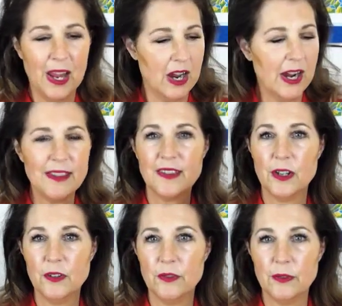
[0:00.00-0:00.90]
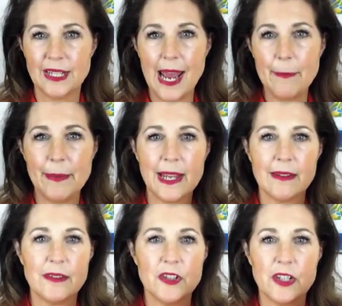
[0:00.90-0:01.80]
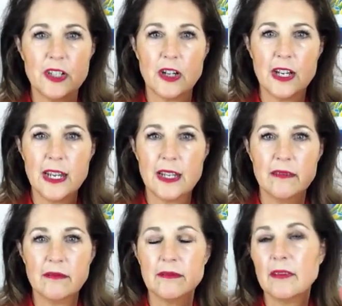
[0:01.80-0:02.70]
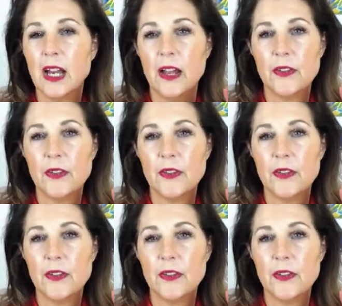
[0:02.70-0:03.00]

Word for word: All right, so tapping, just starting on the